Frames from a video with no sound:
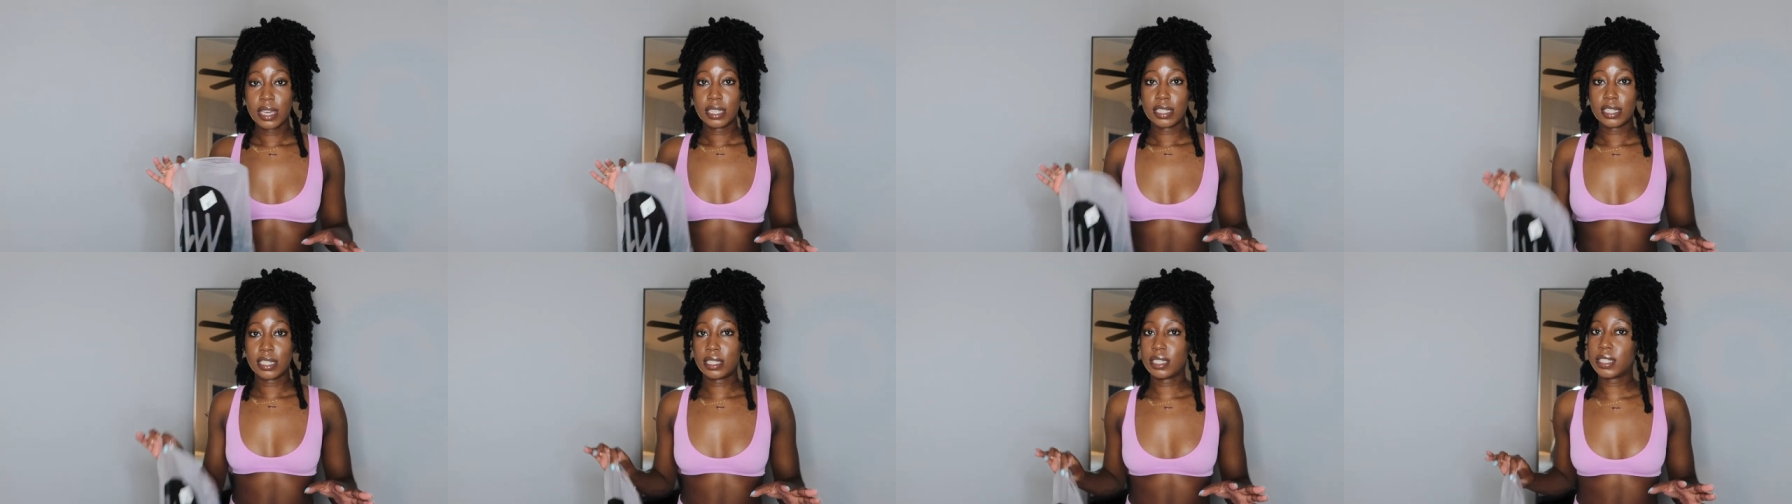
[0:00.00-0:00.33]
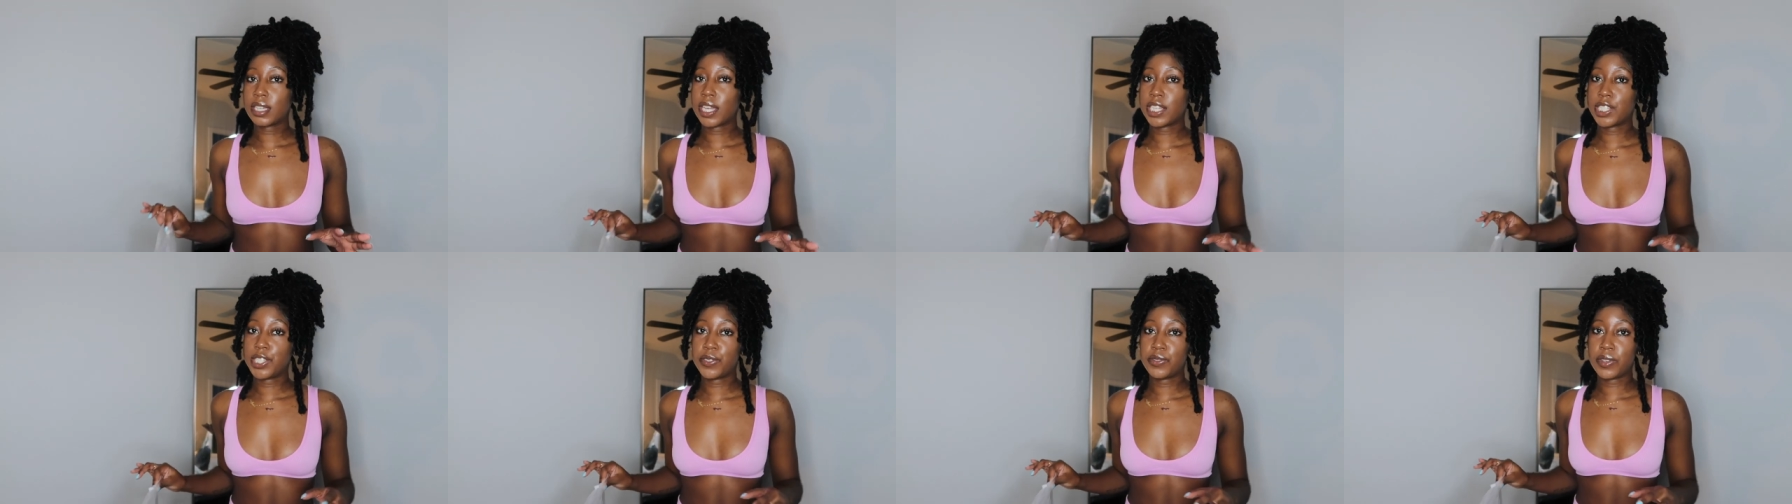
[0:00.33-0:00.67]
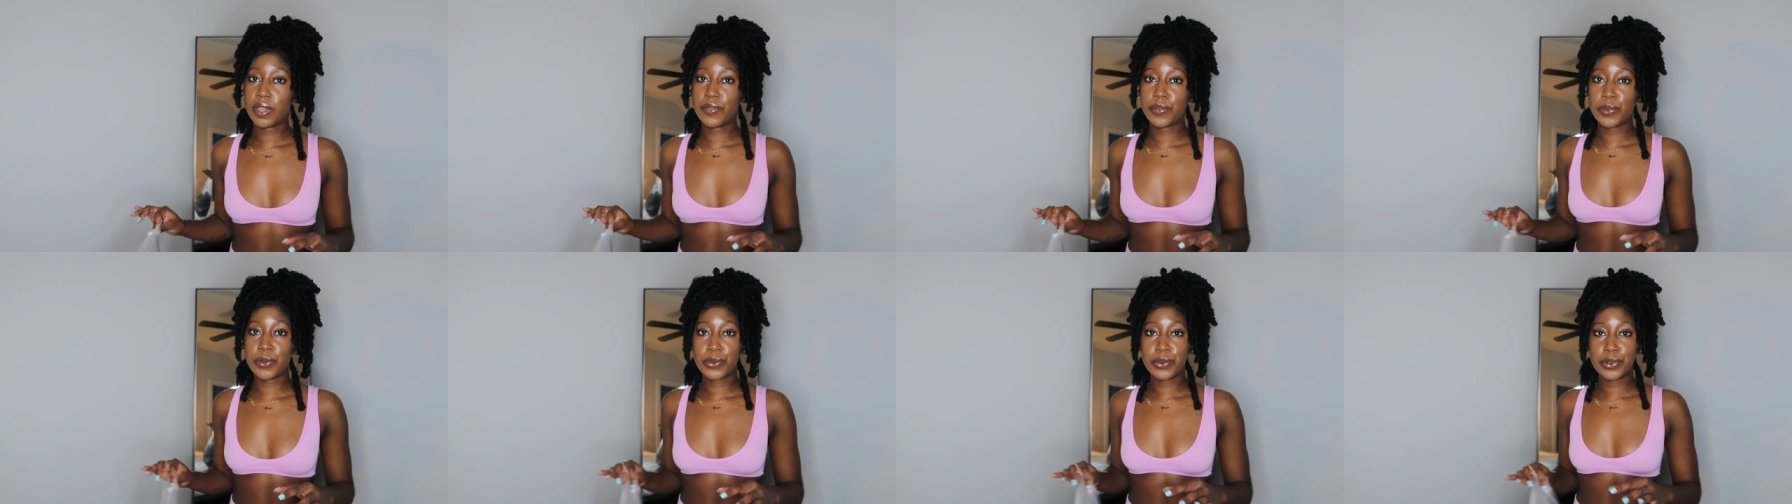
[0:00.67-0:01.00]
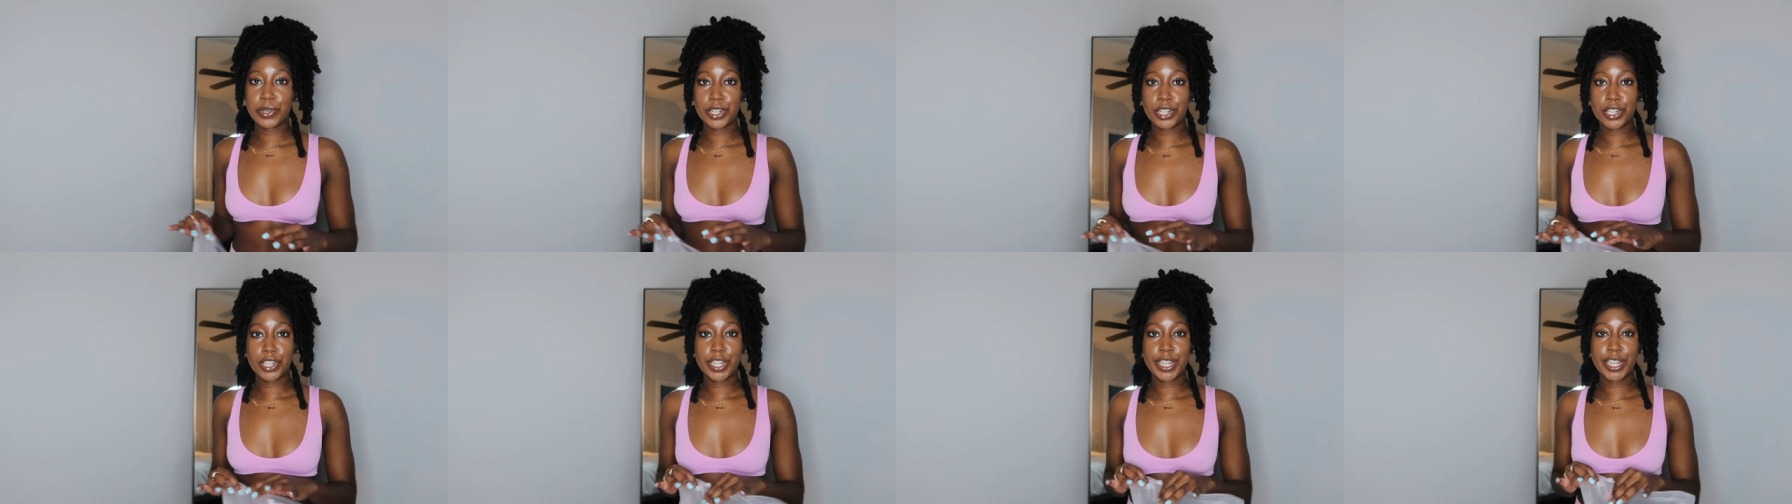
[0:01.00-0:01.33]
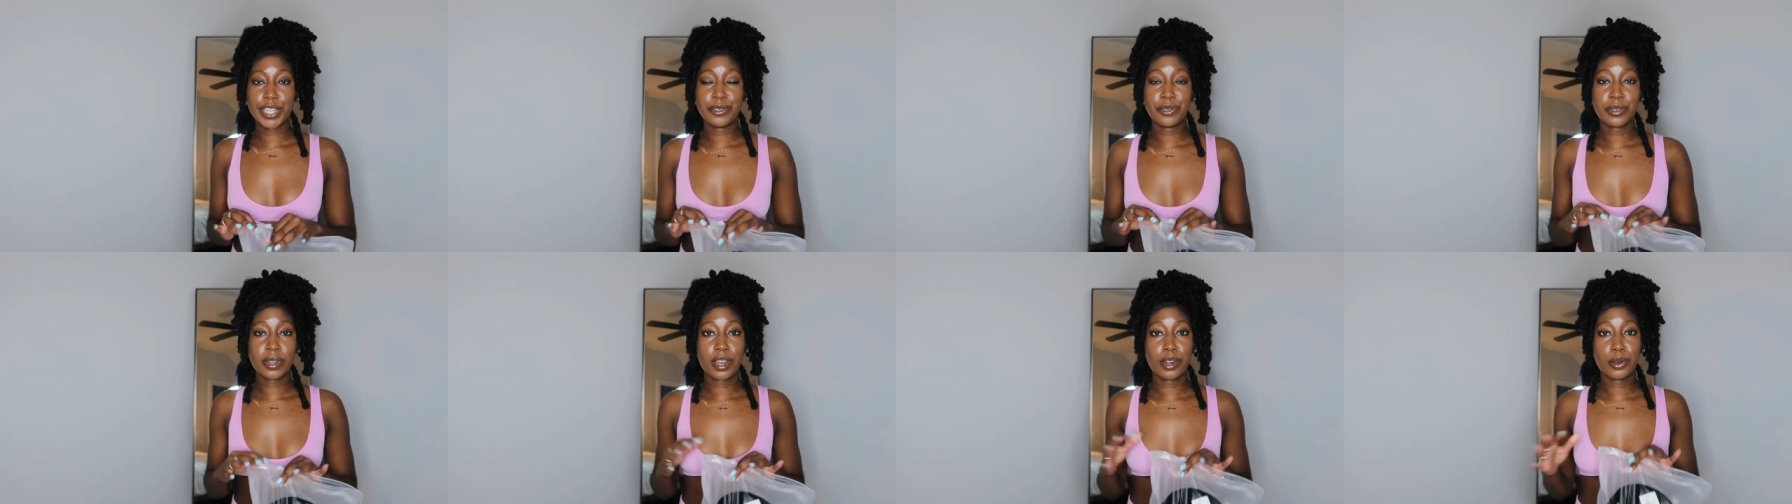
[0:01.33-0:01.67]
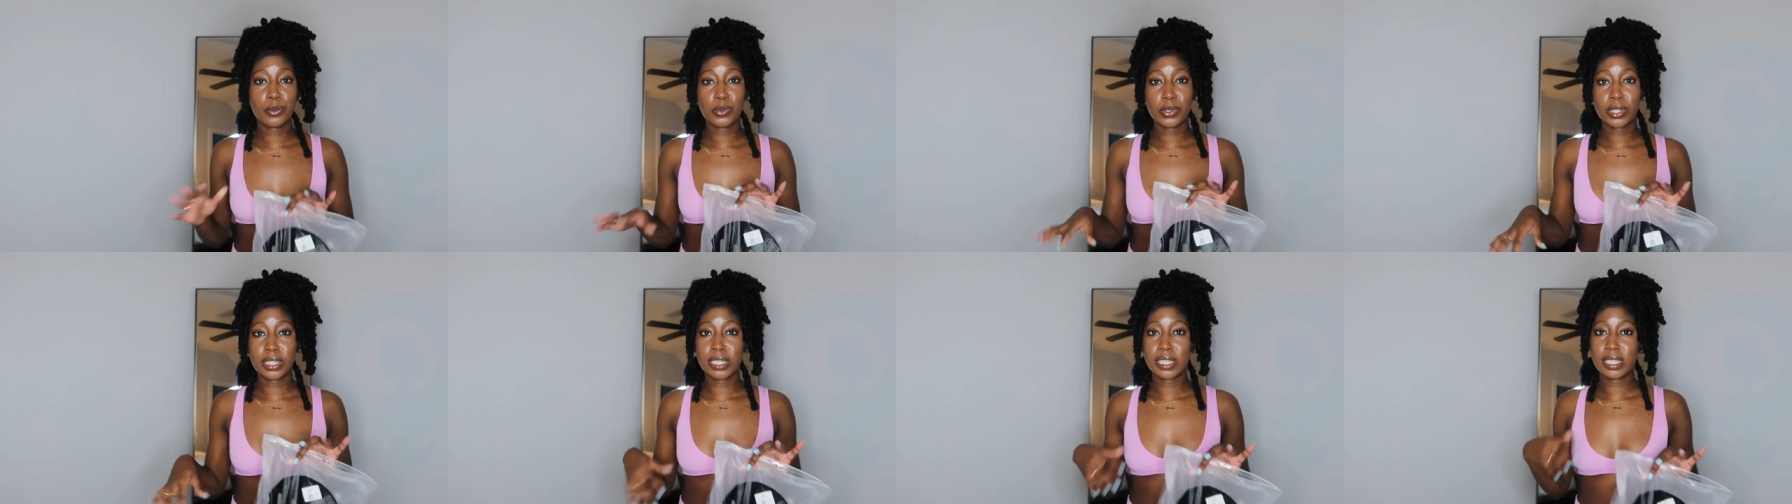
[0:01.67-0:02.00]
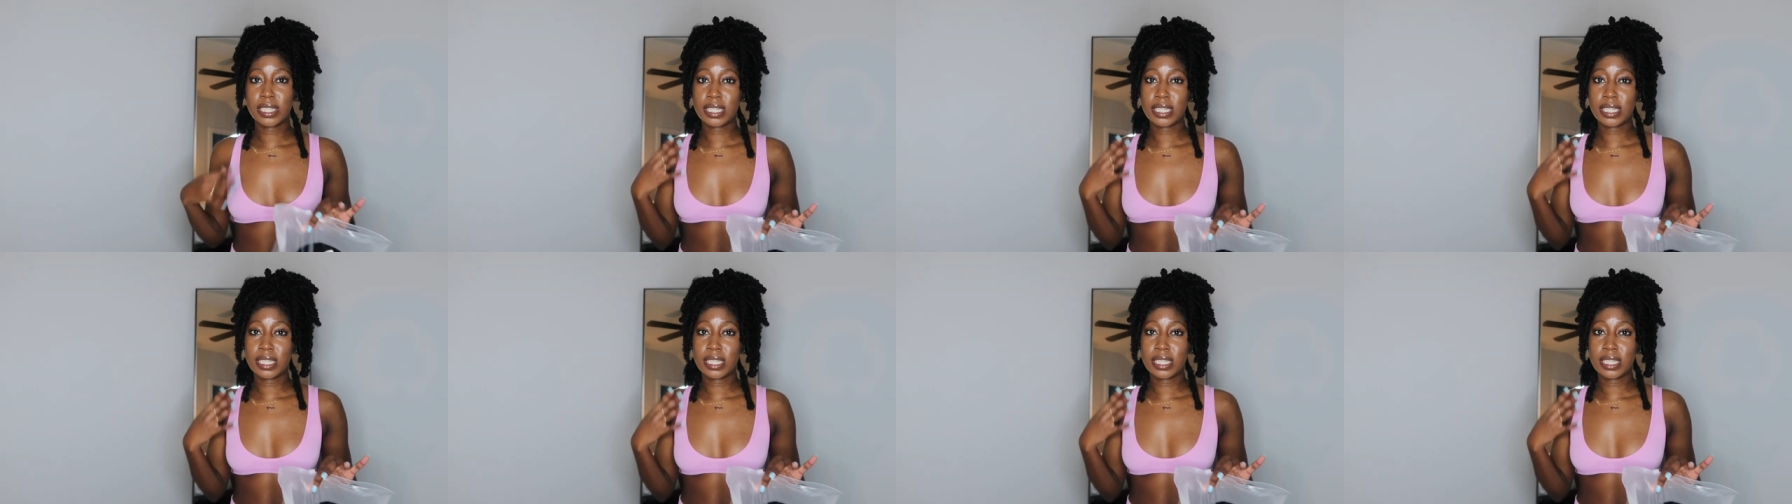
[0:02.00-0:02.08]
Just in case you never ordered and you kind of want to